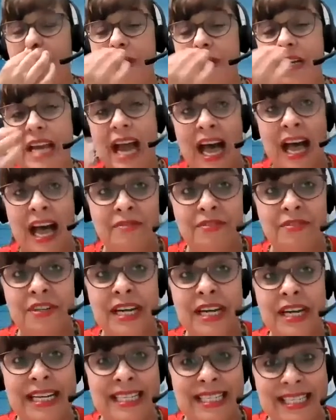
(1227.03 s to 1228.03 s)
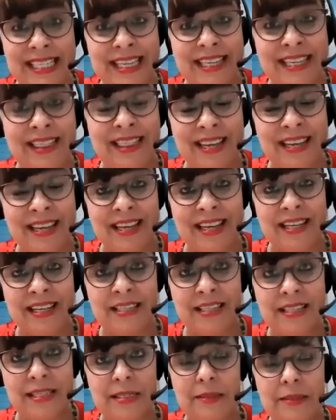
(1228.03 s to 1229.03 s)
But after I did
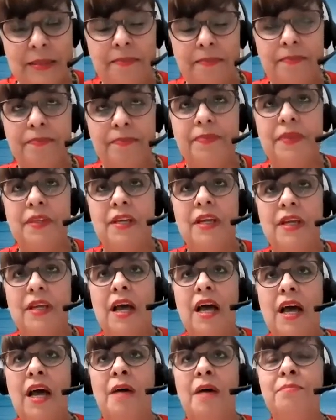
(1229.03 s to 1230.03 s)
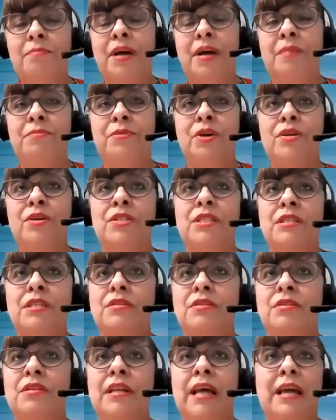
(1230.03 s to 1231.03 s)
this, I'm not
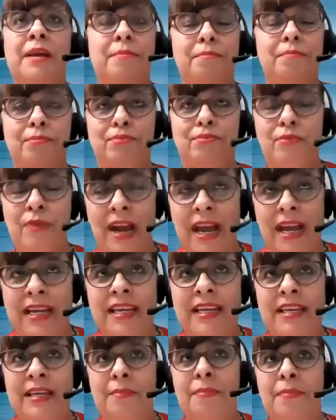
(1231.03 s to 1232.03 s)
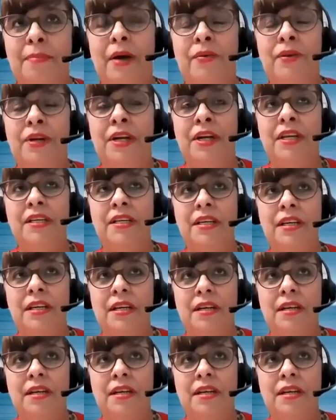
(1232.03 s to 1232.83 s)
like bragging about it,